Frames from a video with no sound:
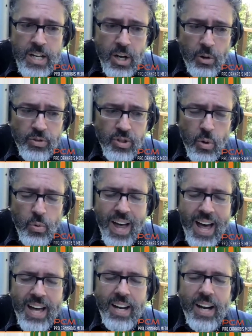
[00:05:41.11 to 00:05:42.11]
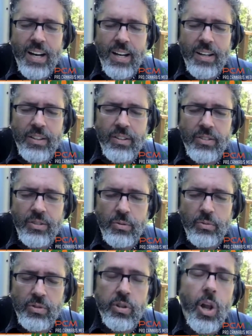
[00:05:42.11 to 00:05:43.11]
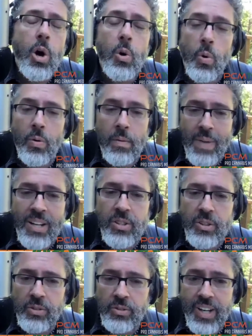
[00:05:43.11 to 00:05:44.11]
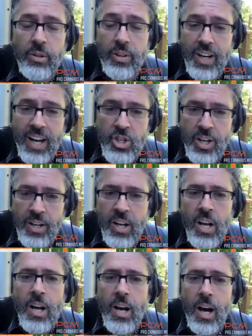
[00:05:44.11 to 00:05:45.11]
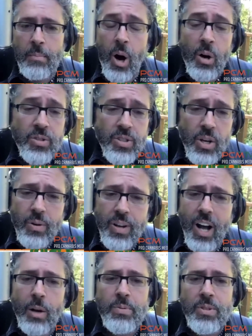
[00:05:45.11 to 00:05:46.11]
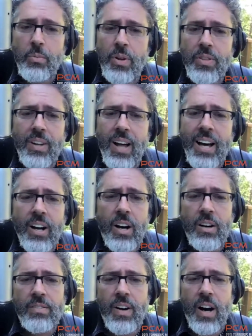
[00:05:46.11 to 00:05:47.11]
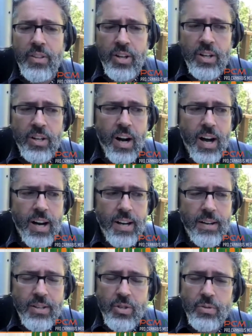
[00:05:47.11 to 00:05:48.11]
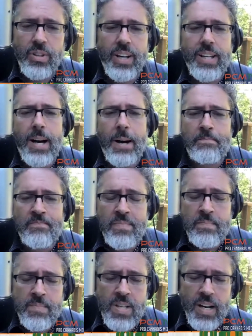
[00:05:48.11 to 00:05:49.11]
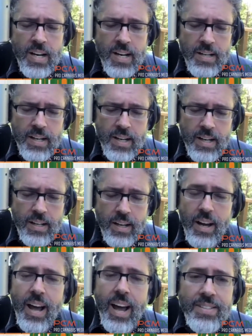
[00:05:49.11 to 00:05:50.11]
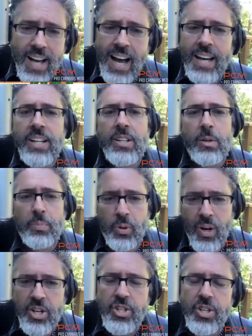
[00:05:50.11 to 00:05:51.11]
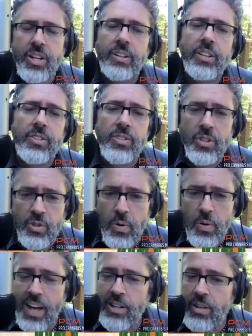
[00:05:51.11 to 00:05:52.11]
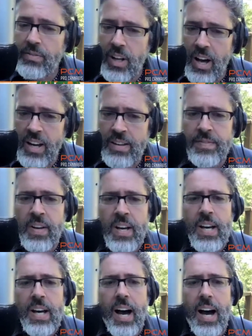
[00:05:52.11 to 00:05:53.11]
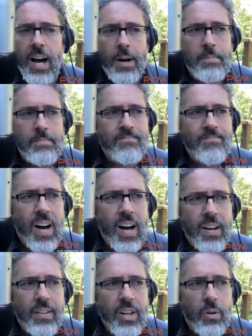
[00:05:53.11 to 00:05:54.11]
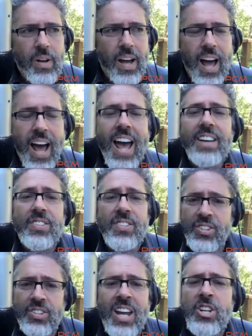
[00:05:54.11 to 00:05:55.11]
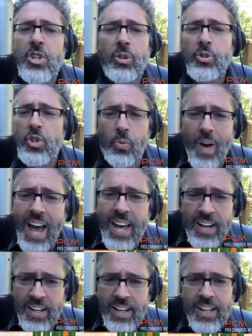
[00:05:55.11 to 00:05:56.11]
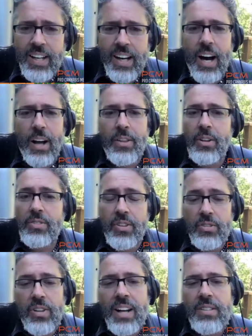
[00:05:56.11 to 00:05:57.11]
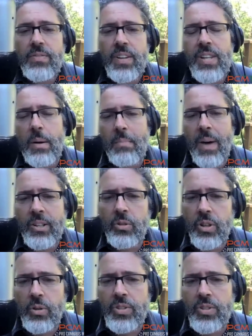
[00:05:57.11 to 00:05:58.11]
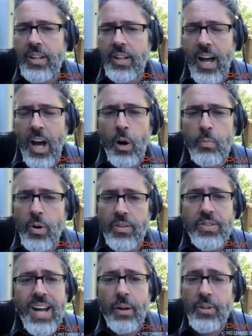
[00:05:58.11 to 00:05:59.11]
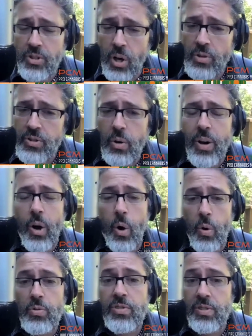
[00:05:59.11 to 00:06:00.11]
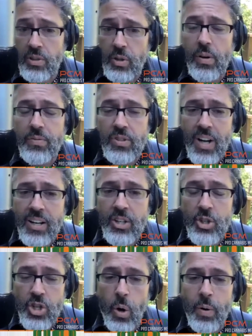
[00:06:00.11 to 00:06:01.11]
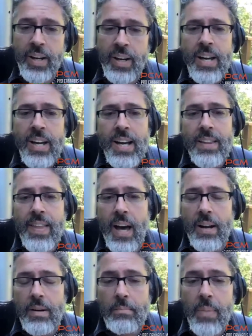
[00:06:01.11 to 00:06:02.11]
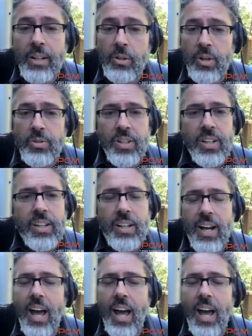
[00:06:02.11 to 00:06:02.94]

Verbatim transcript: you know so that uh, to slow mental degradation um, also, it helps with a lot of other uh, issues like um, uh, uh, uh, anxiety, depression, concerns with end of life, um, uh, you know, existential dread. Uh, there's there's lots of things that microdosing can help with. Now, there's also a whole slew of studies showing that microdosing can